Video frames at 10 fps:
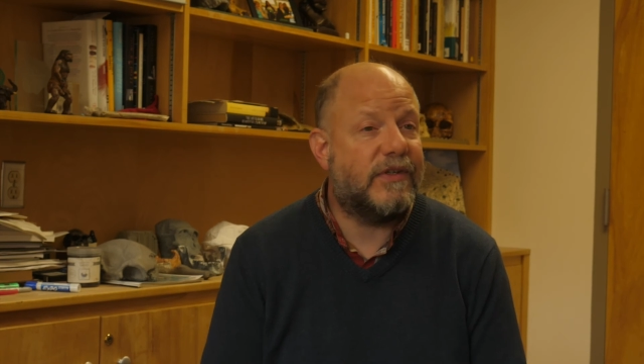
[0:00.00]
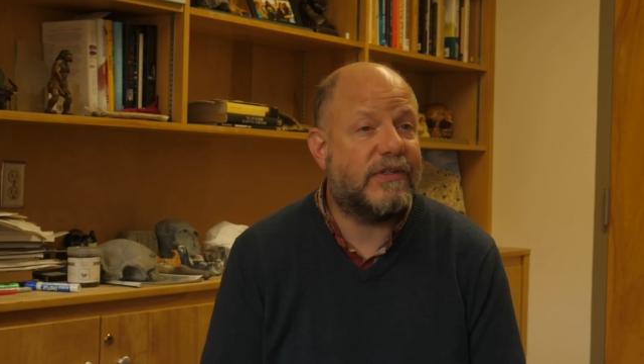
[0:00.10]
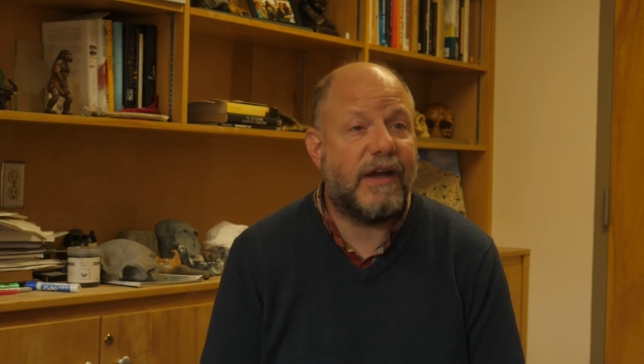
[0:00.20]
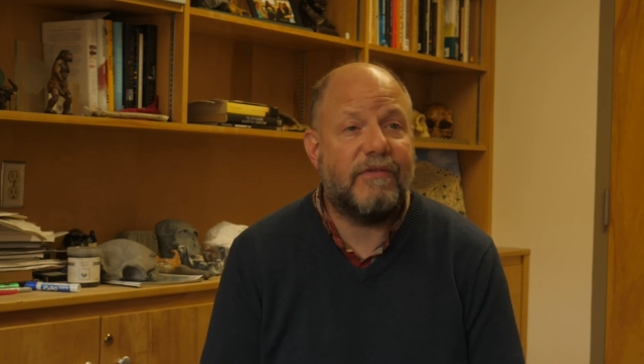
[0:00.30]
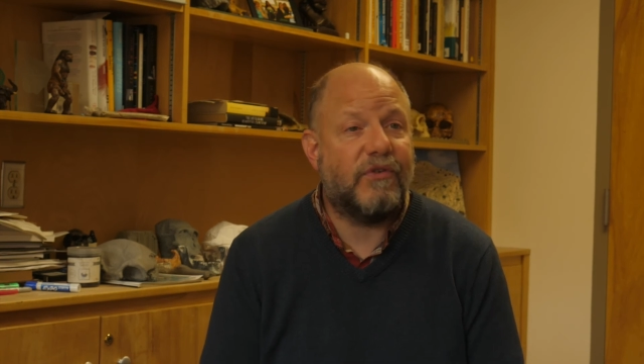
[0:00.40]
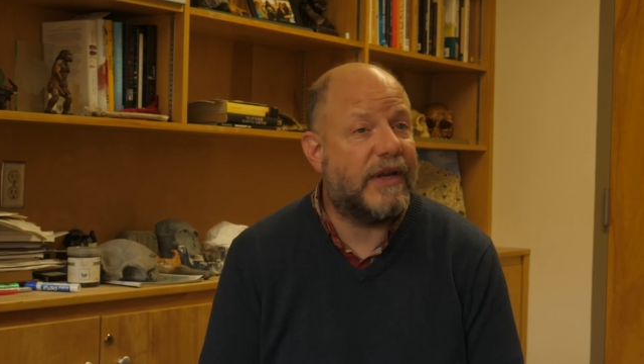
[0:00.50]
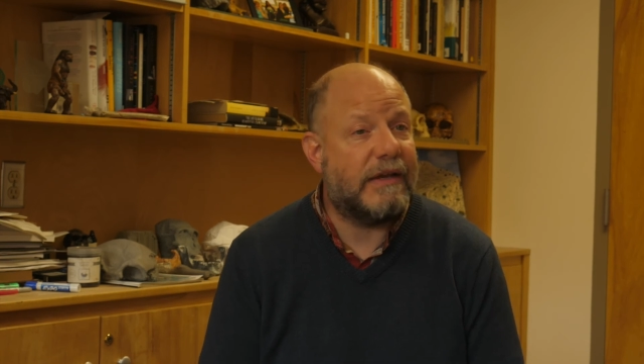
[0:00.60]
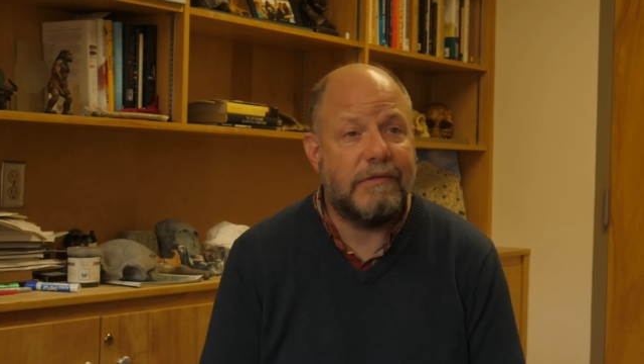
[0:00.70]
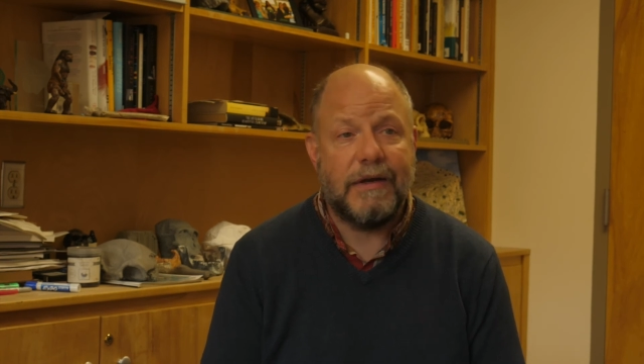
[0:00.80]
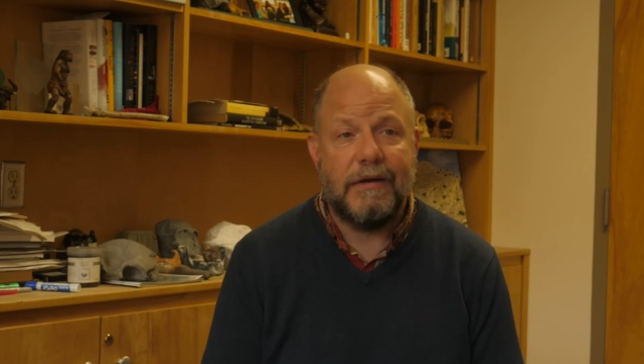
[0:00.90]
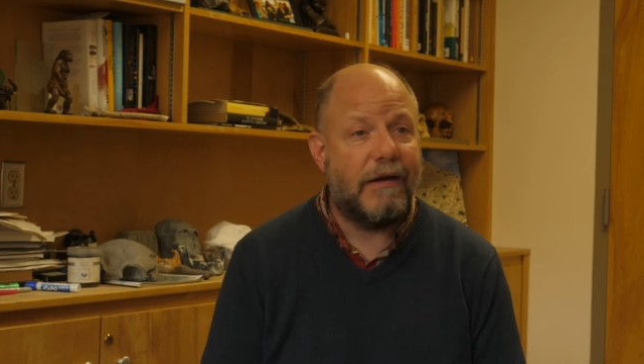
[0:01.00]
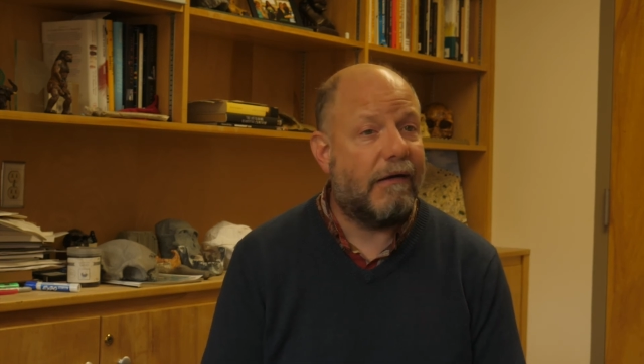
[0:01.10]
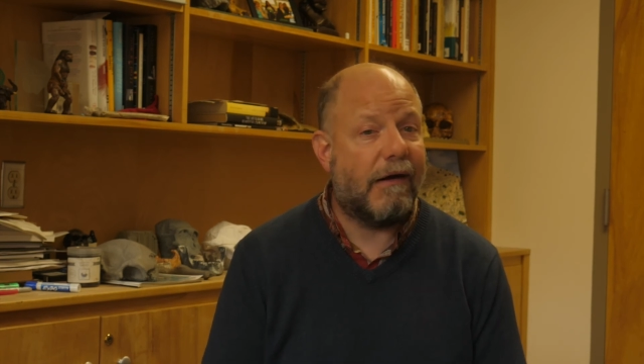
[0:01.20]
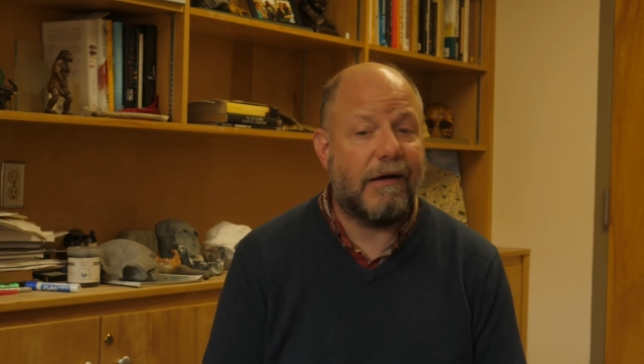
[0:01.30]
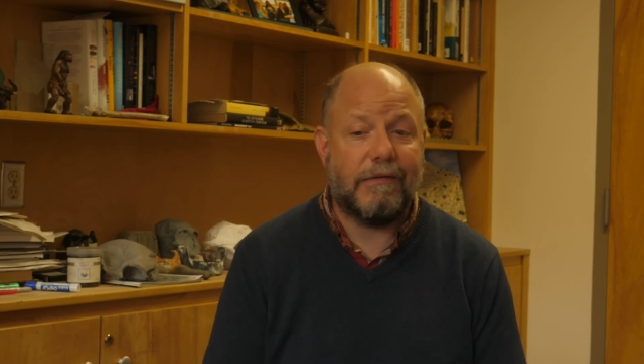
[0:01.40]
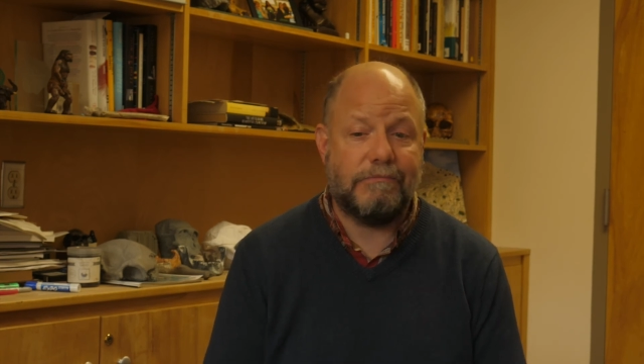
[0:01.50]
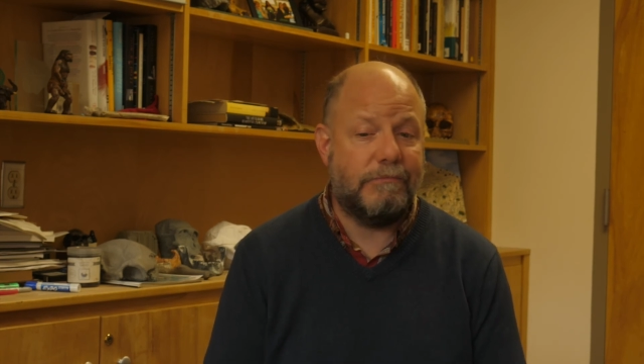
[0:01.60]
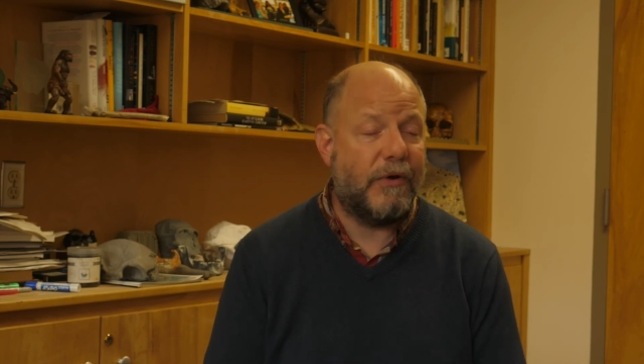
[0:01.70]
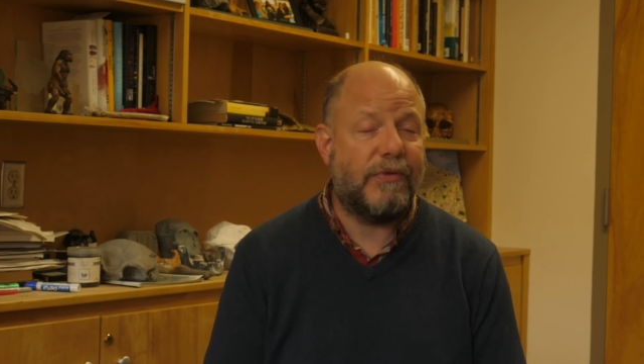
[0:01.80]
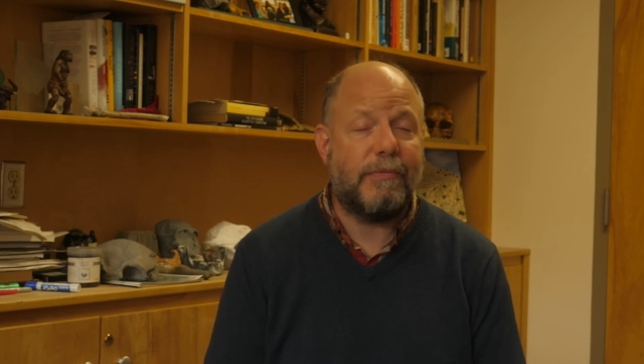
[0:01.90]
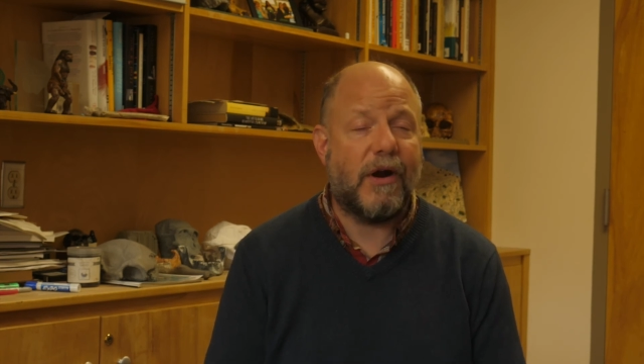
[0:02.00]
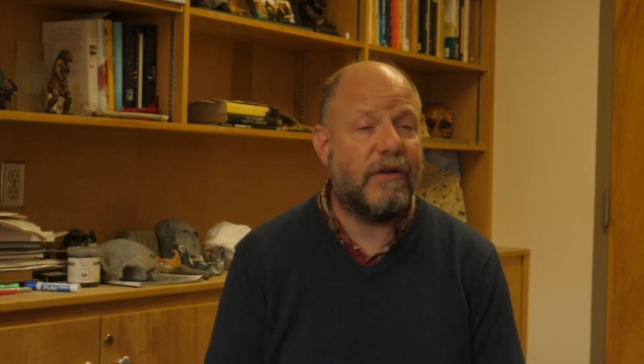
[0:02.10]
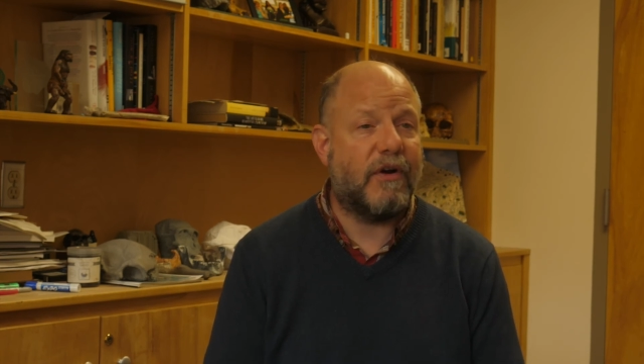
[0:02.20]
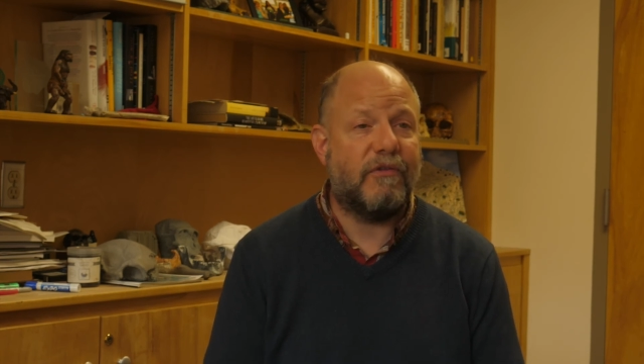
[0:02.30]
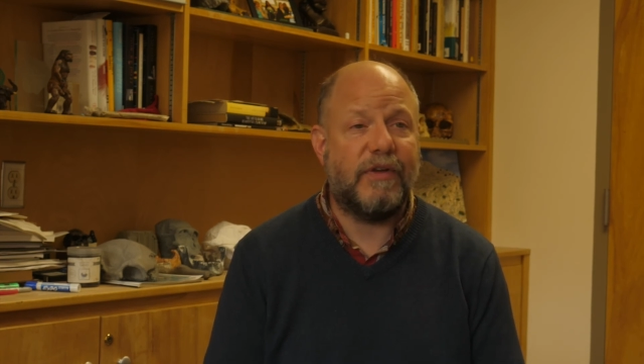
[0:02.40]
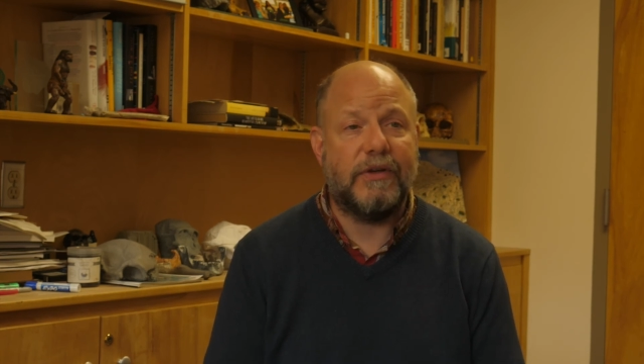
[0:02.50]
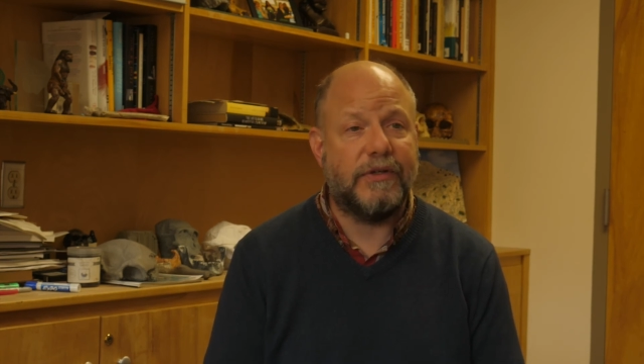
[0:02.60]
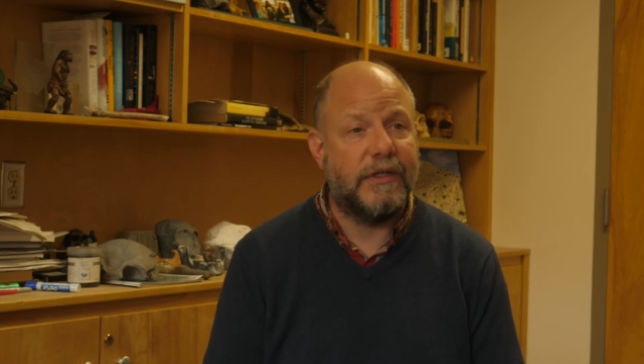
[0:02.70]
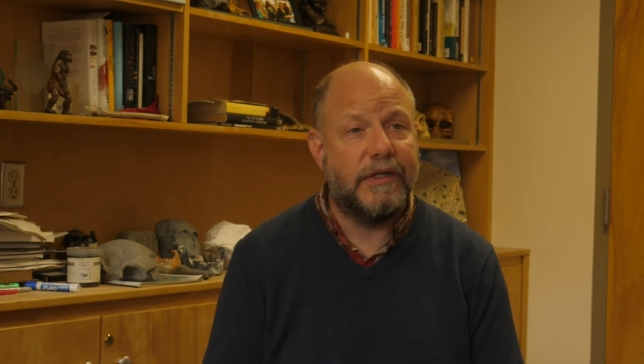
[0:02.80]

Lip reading: discovery are both part of our field.